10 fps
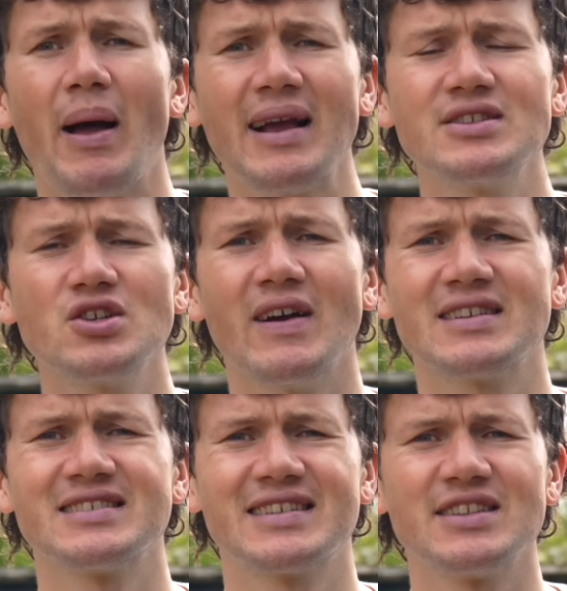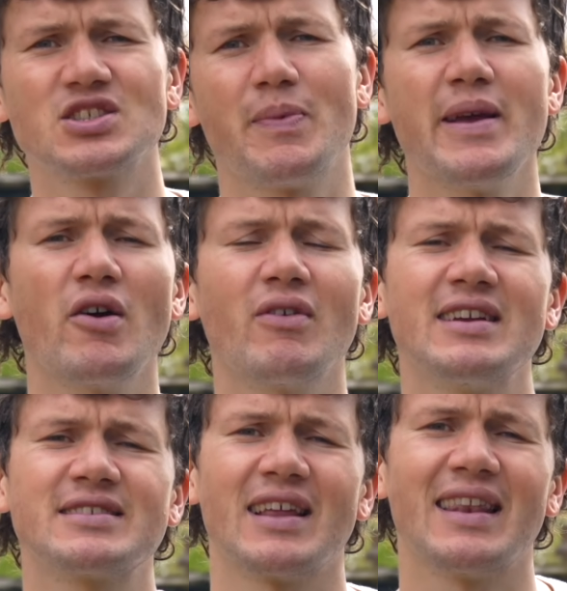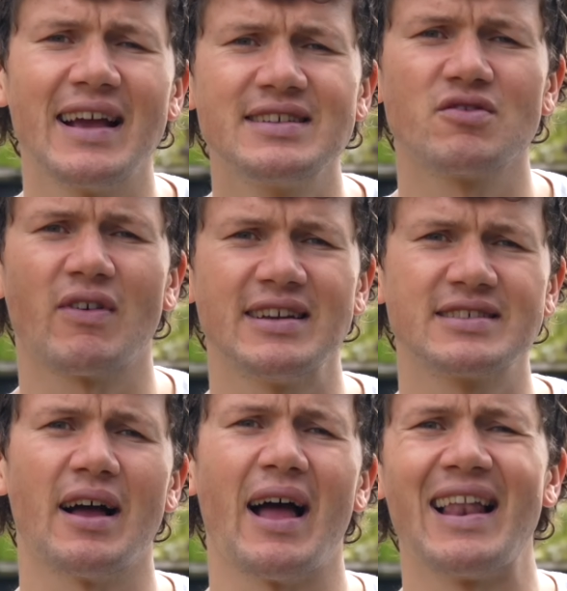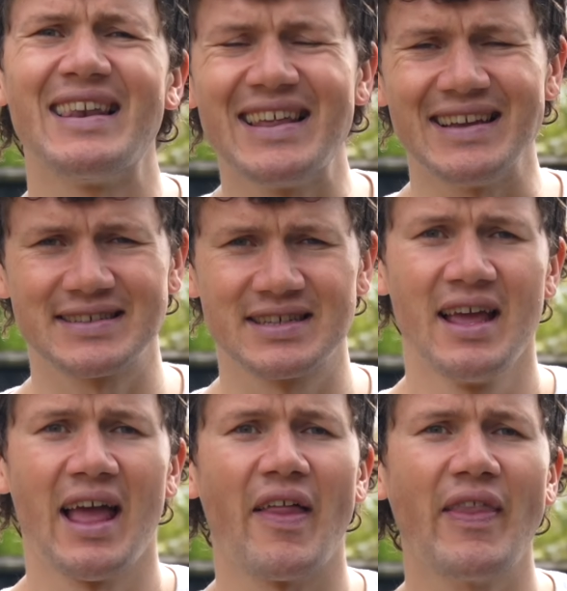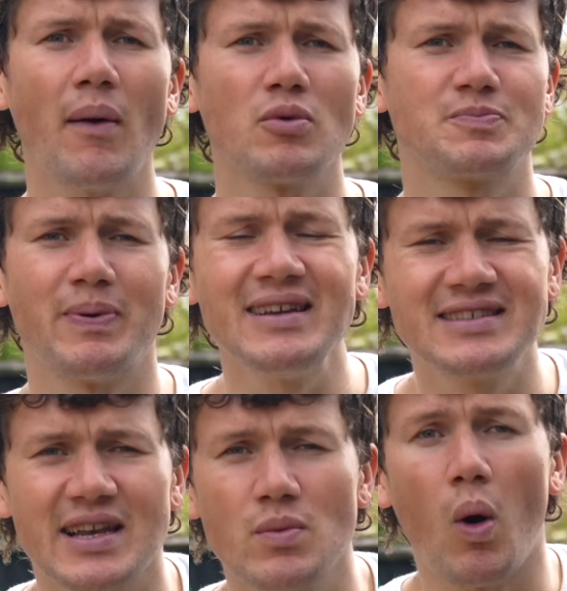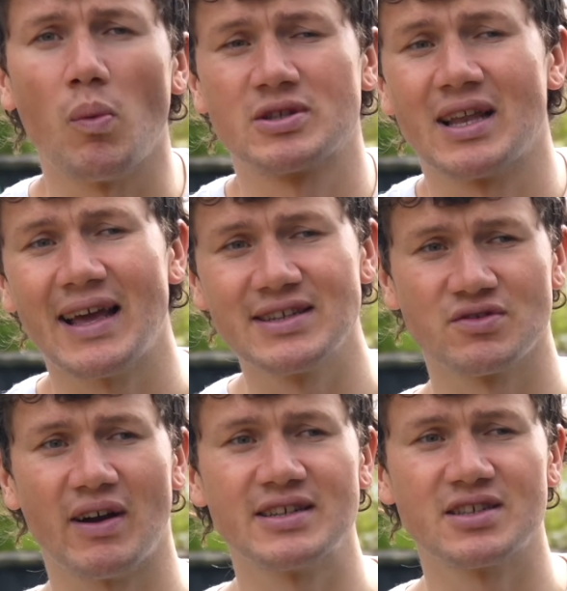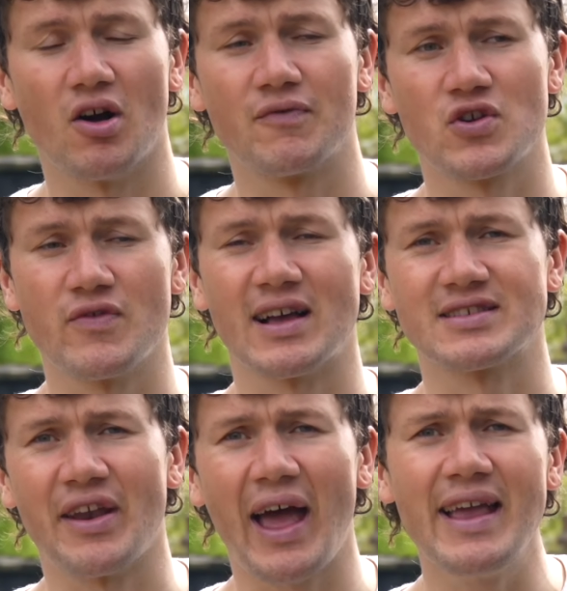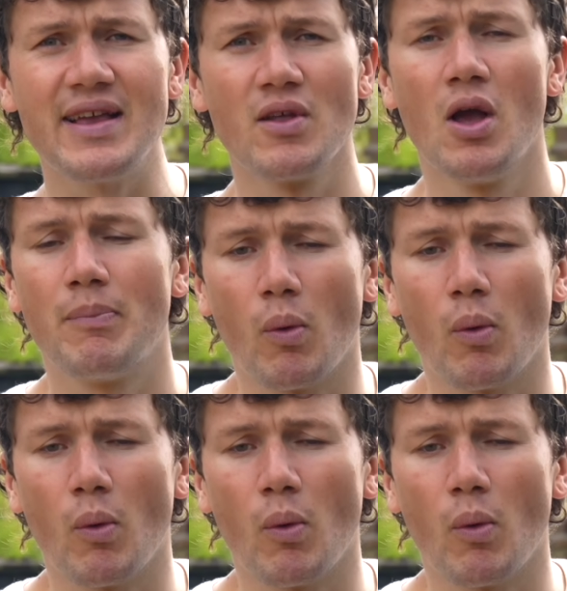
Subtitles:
Back in 2010, Speedo released the Laser Racer Elite, and that was basically what was a Laser Racer of 2008, but